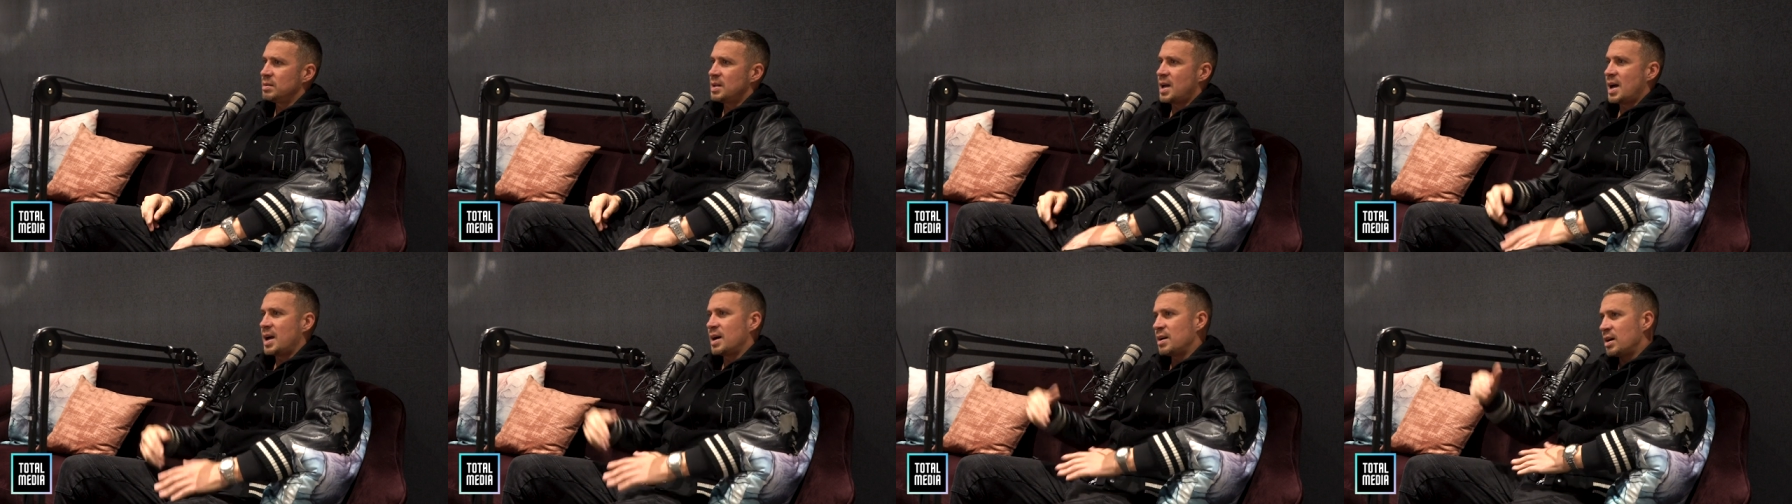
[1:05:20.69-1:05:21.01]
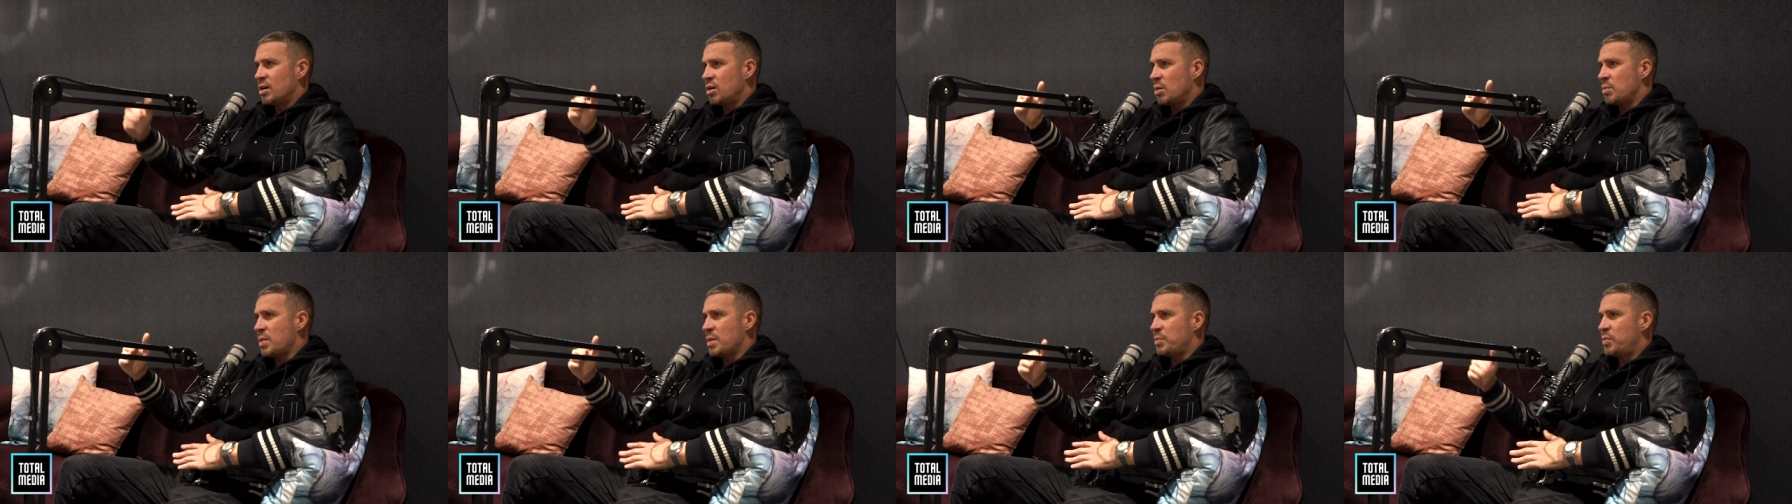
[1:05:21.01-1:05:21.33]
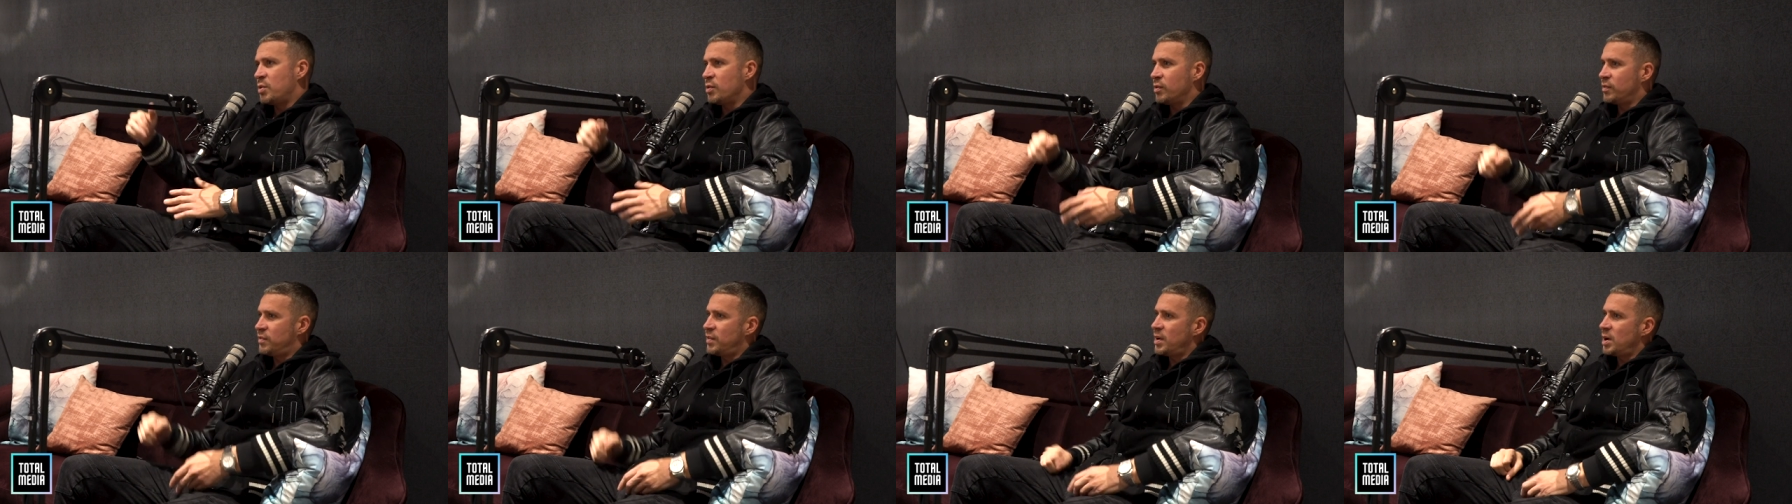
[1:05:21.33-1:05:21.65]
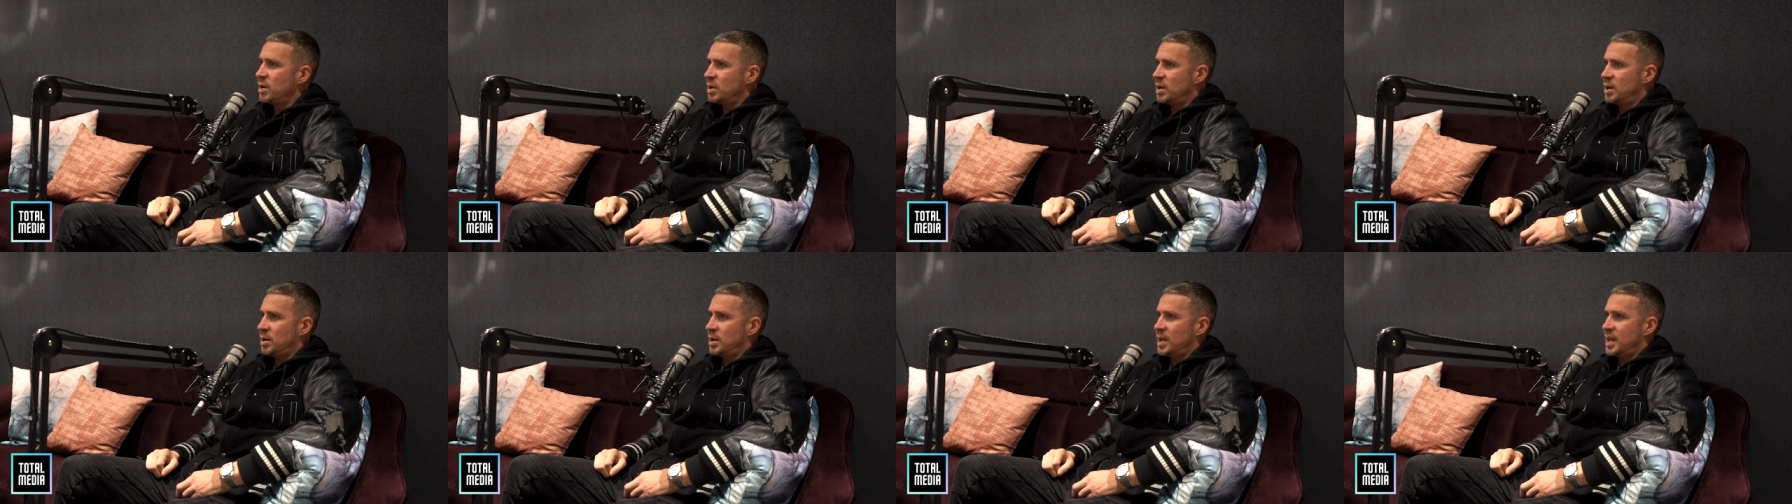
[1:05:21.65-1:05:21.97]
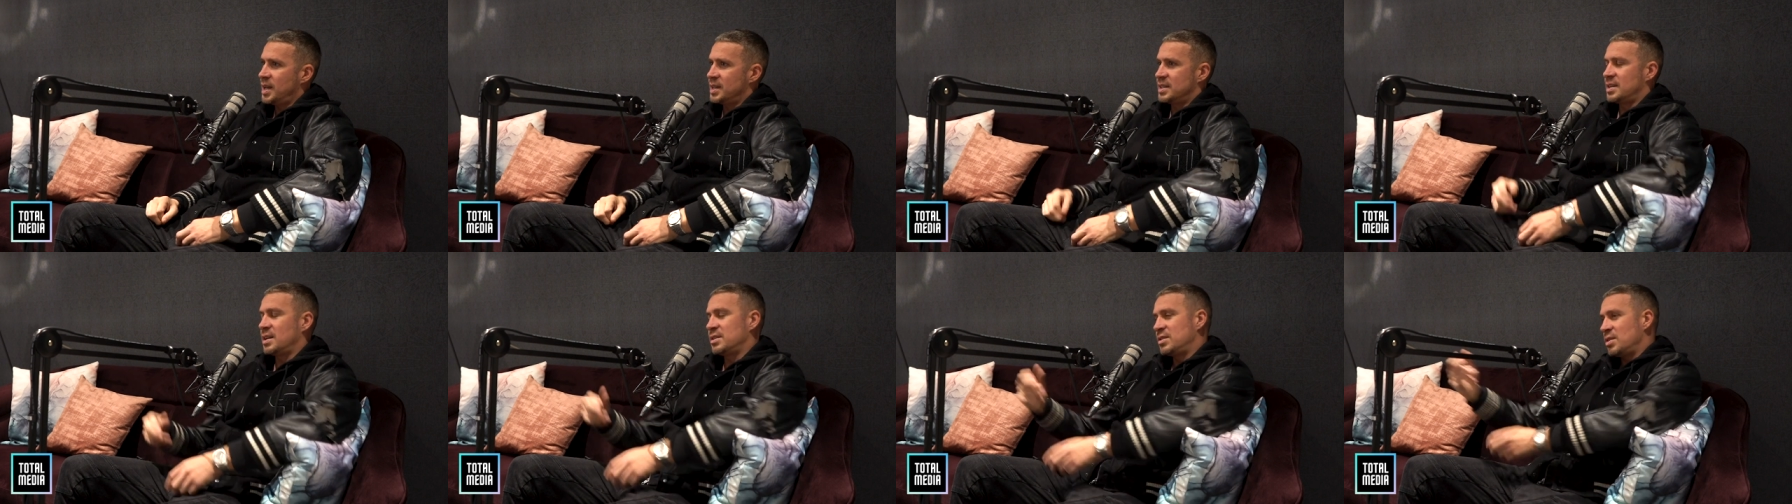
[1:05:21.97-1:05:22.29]
Like, I got my portfolio
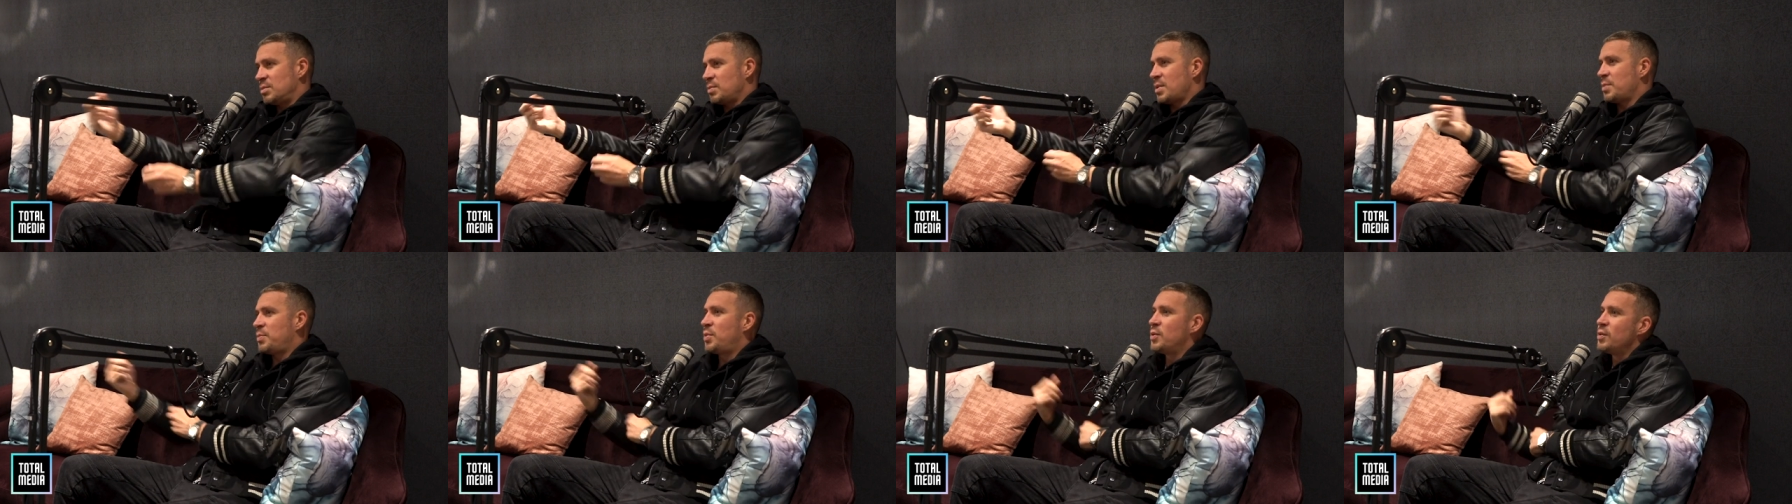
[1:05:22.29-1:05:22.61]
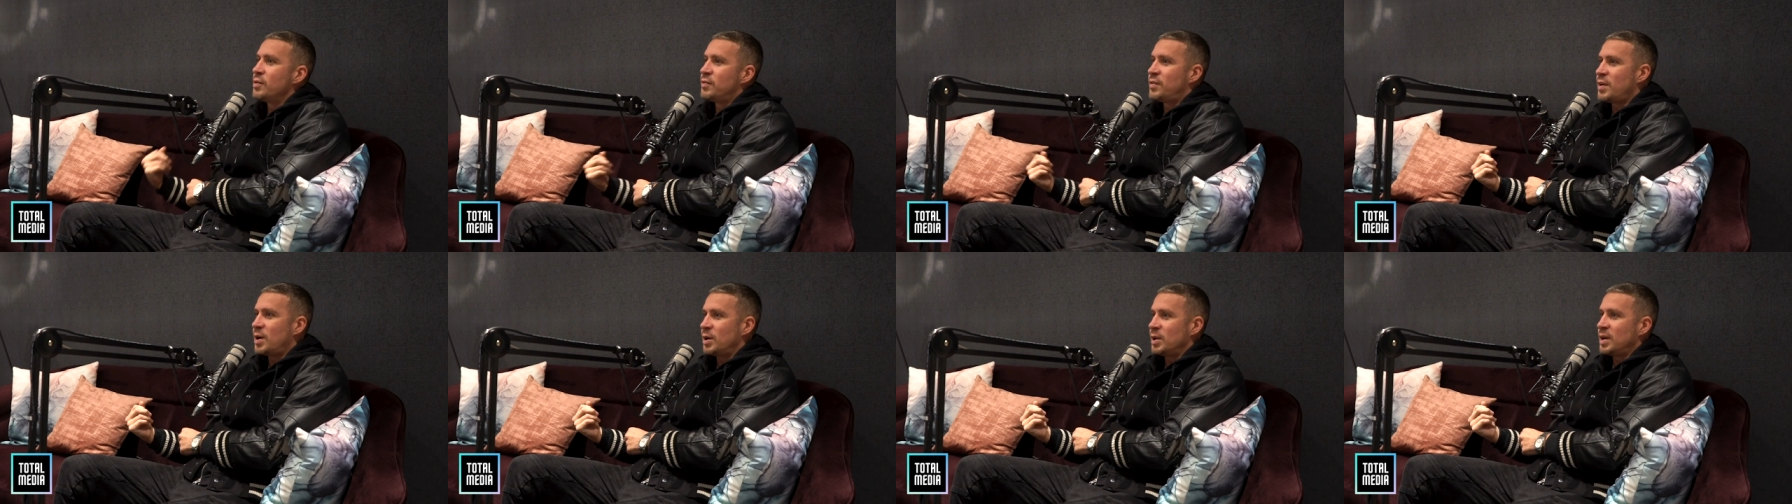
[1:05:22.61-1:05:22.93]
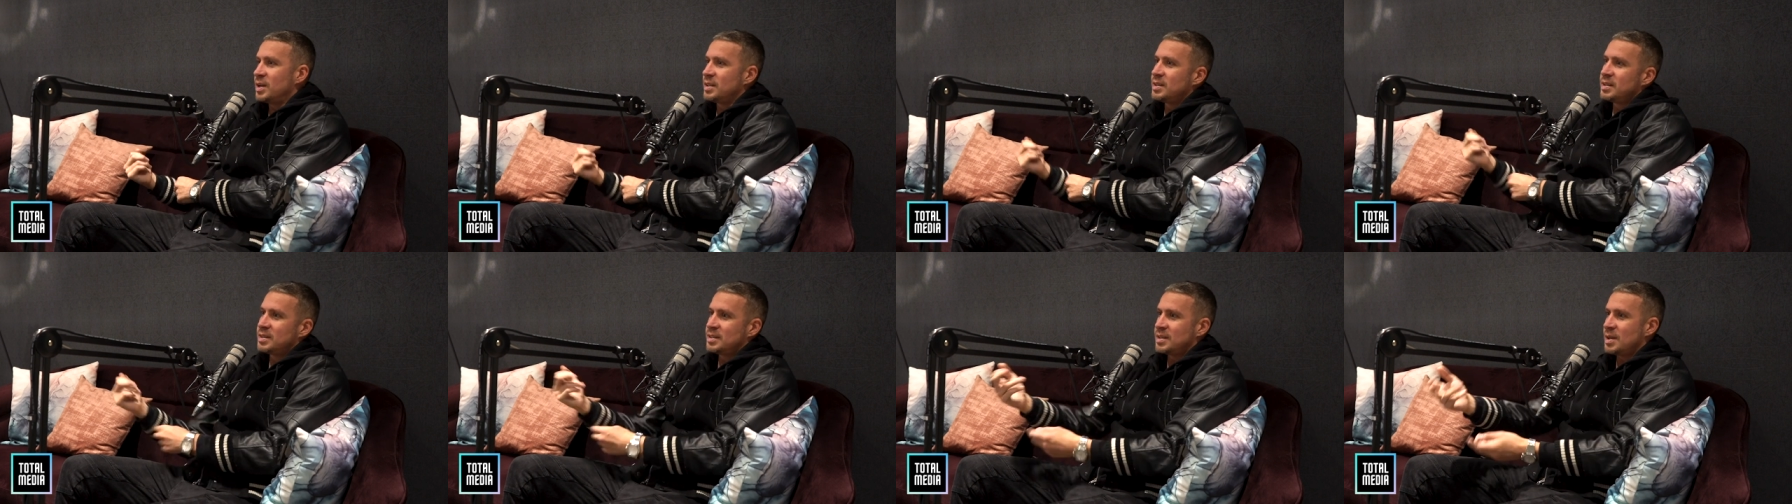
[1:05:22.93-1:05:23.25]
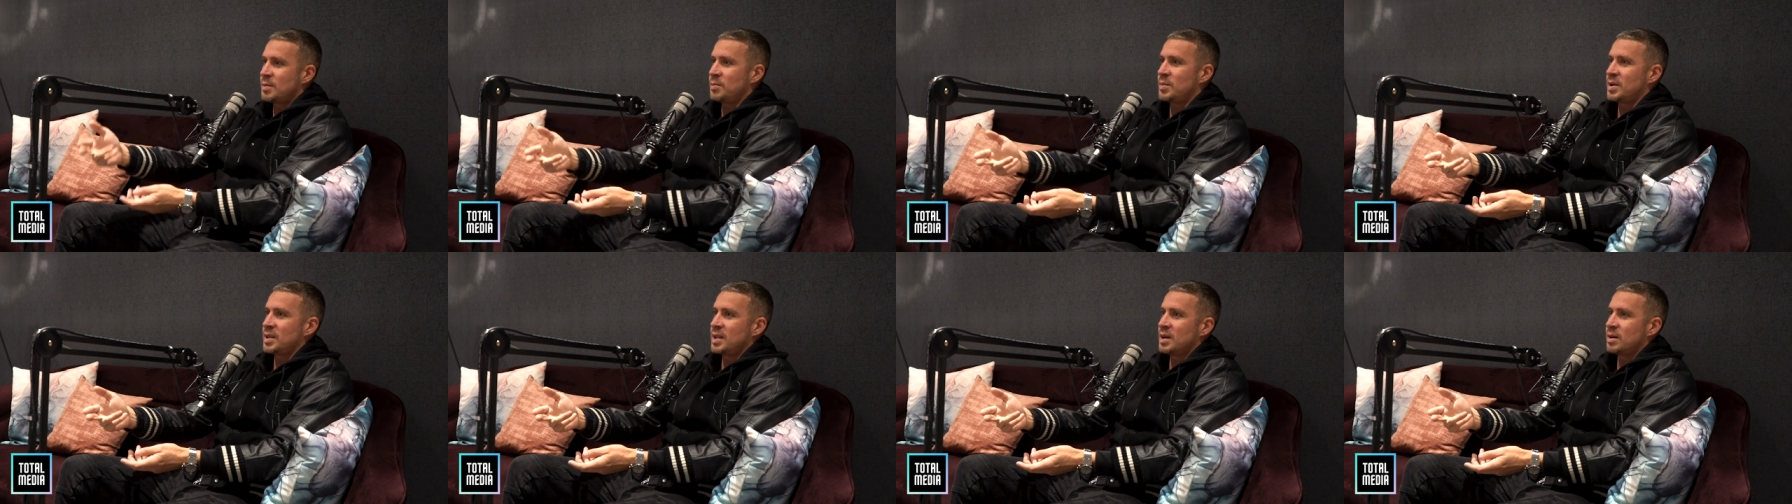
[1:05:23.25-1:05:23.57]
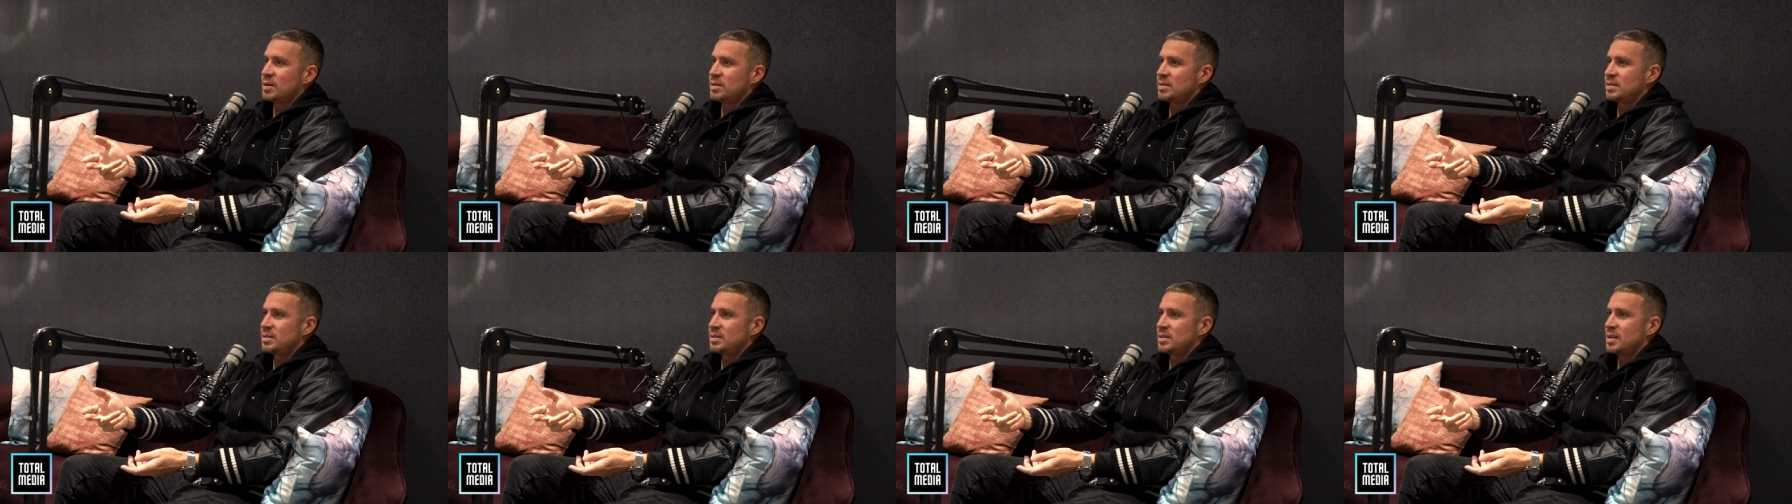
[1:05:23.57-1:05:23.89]
here. So I took my portfolio to someone
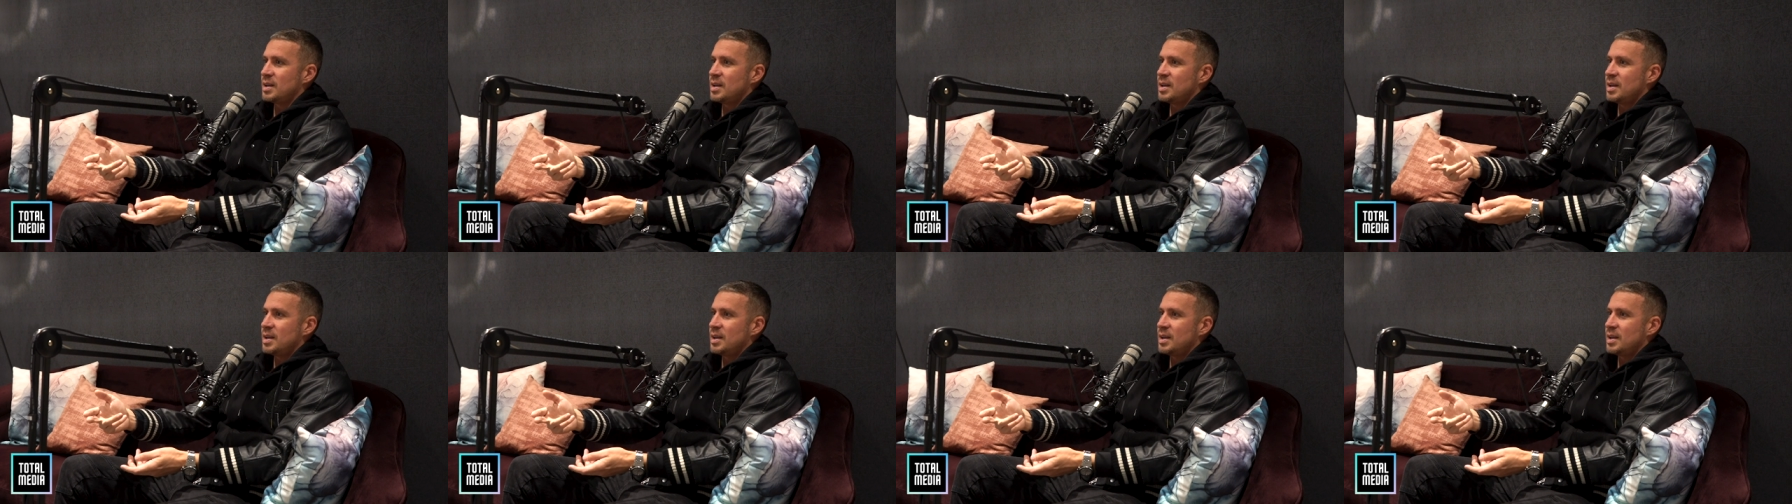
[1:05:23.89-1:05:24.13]
else.